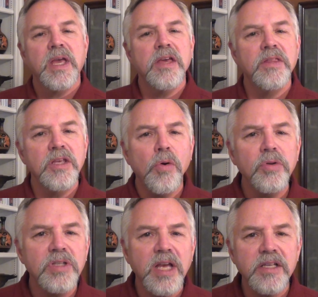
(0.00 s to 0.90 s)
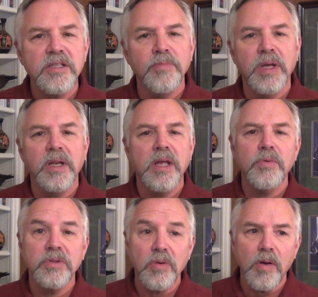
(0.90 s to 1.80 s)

In the Old Testament, it was